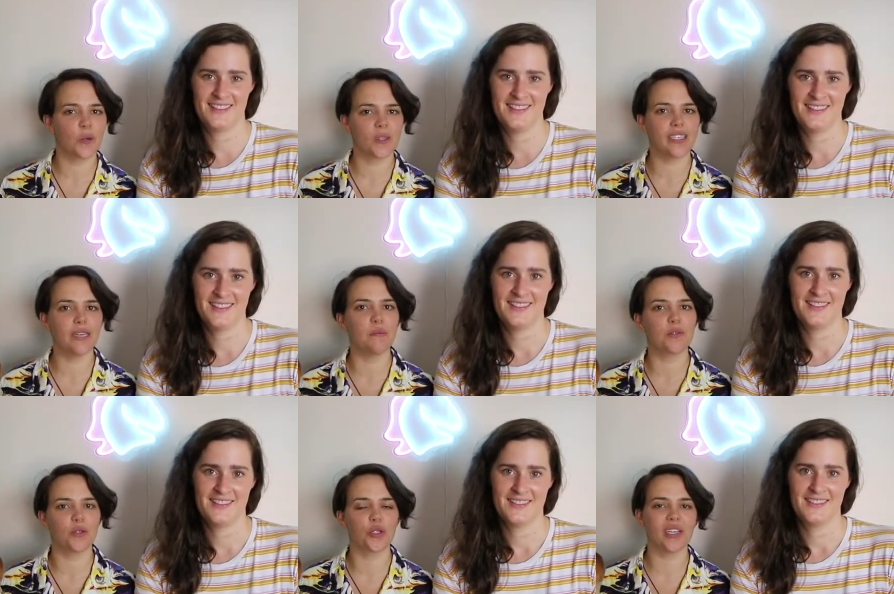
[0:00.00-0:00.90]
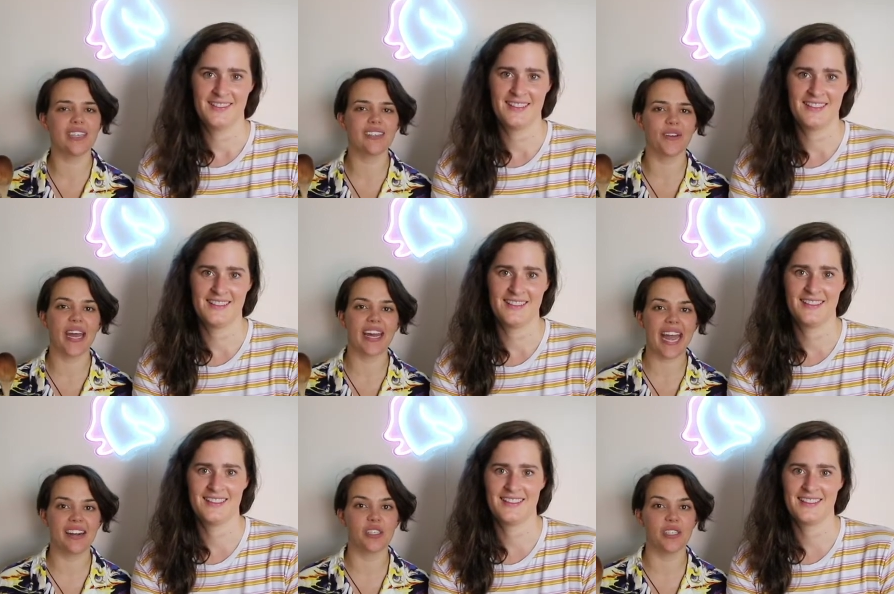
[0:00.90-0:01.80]
Speaker 1: or
Speaker 2: tips or tricks on how to
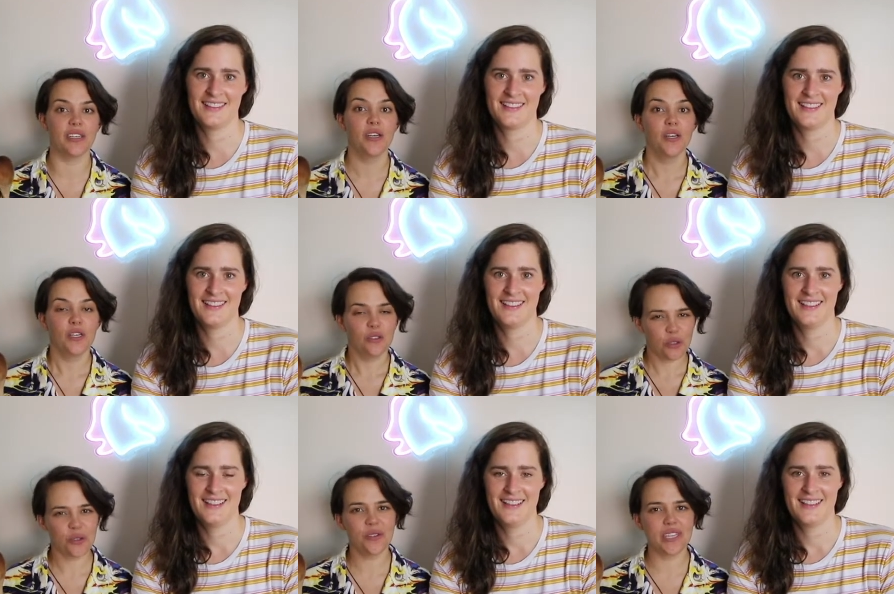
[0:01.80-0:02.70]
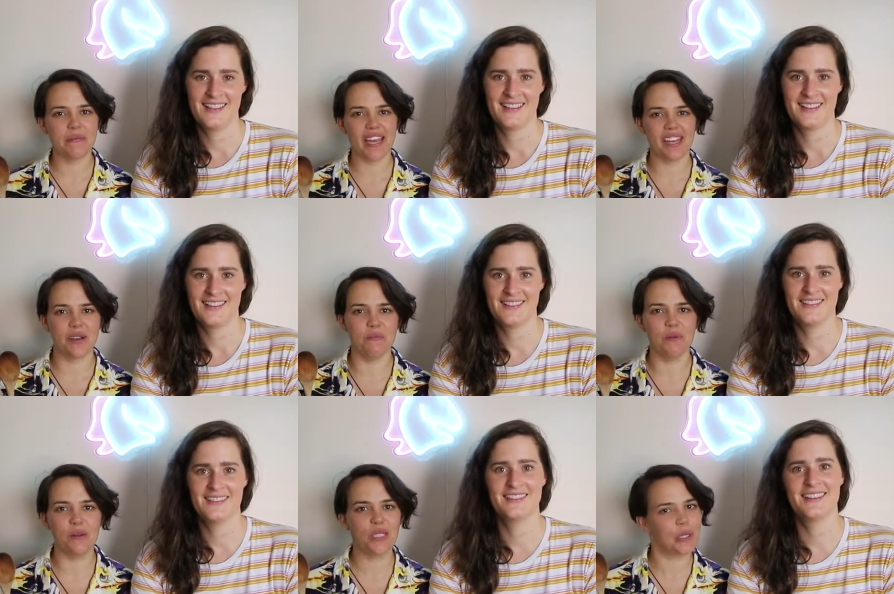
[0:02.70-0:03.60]
actually truly make
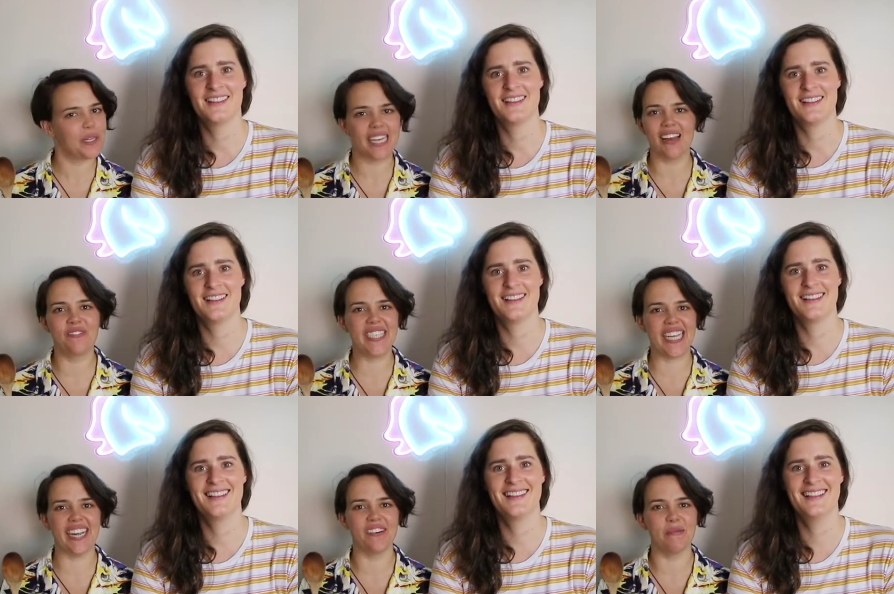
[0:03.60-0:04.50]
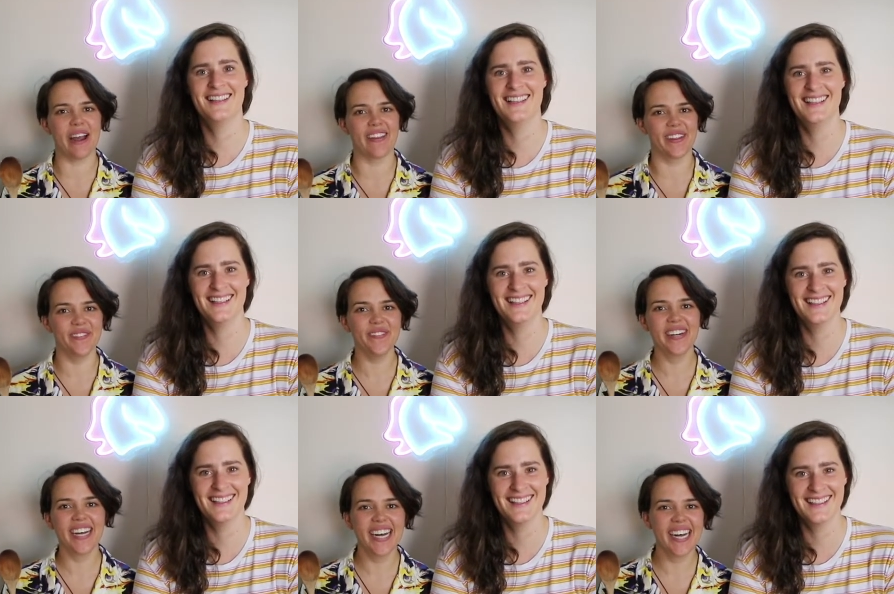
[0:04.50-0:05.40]
kombucha, we'd love to hear about
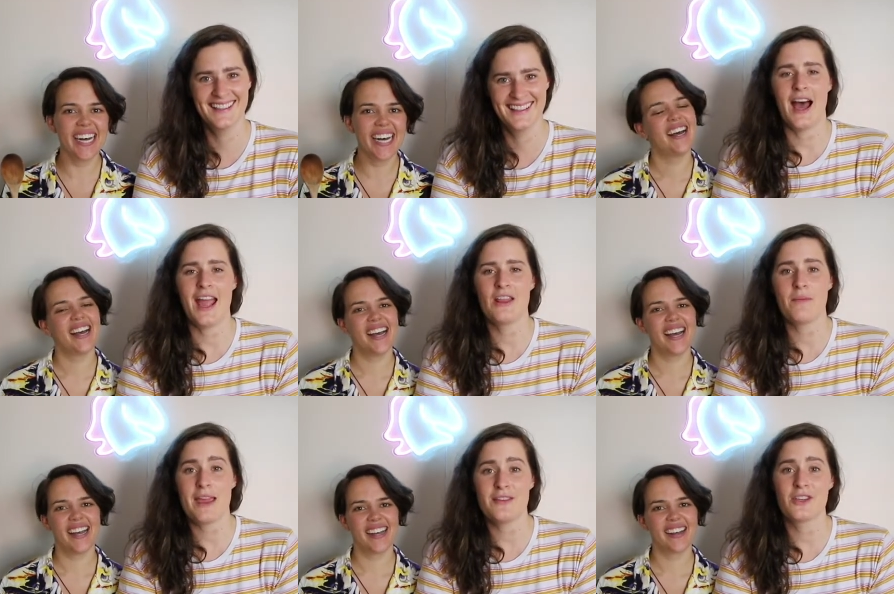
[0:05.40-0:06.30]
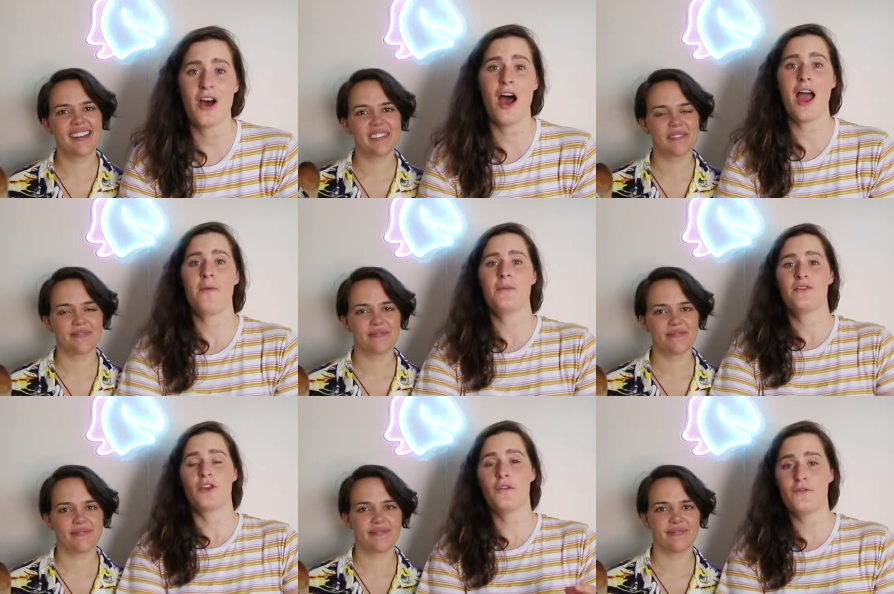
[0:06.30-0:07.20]
them.
Speaker 1: Uh, in the
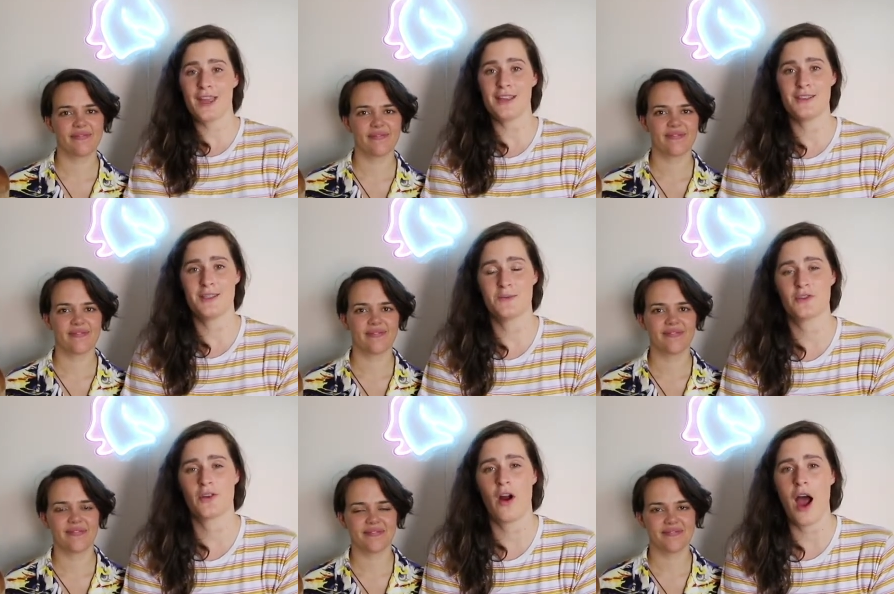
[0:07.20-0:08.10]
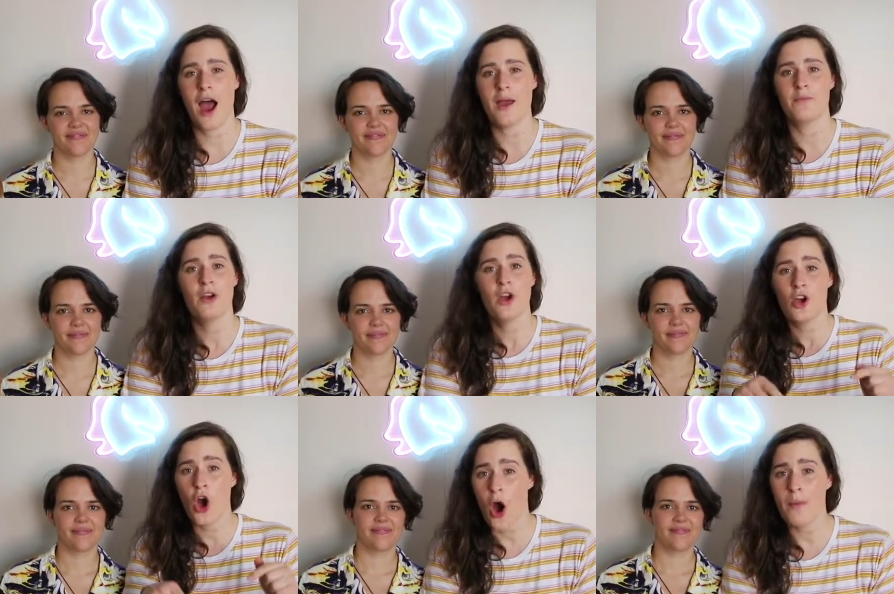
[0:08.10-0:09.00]
meantime, don't forget to subscribe,
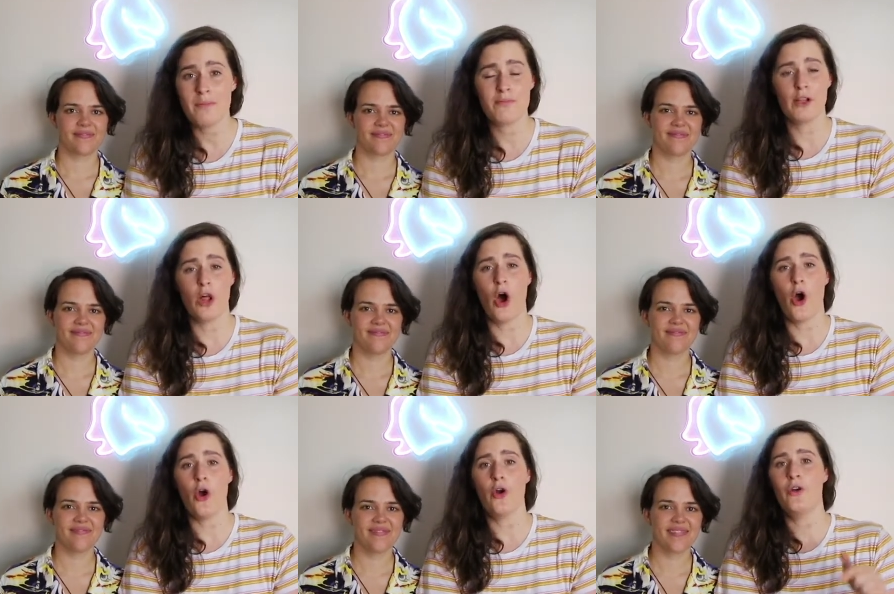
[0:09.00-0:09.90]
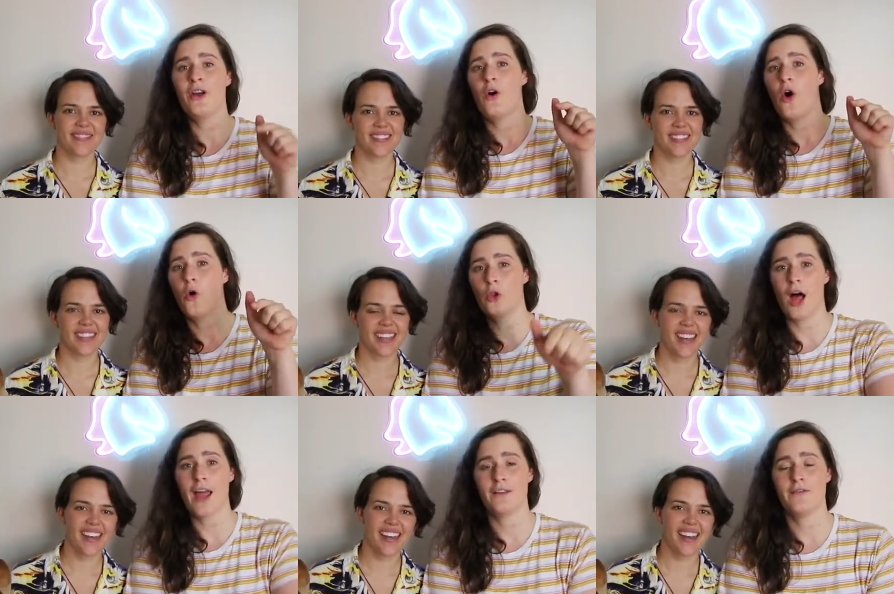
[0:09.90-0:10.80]
comment below, or
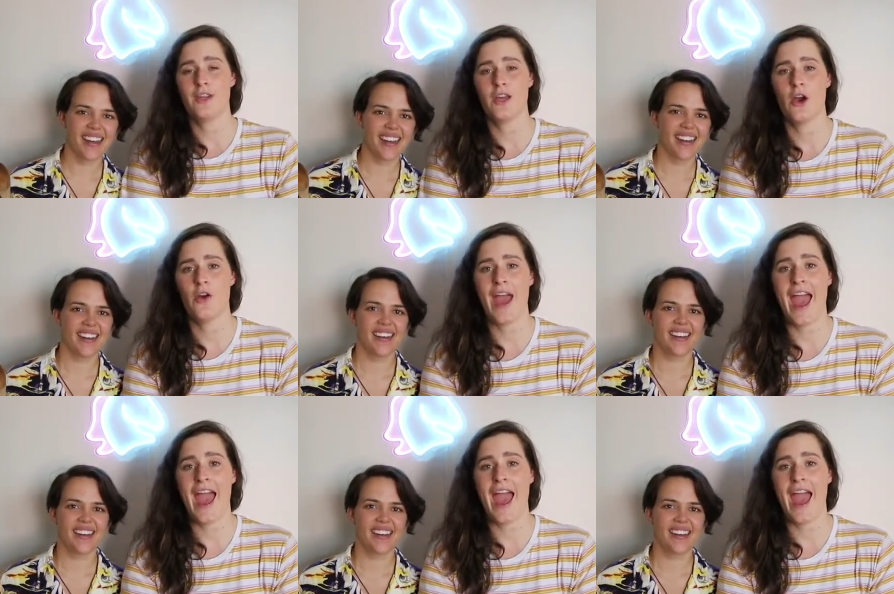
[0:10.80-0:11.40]
like the video,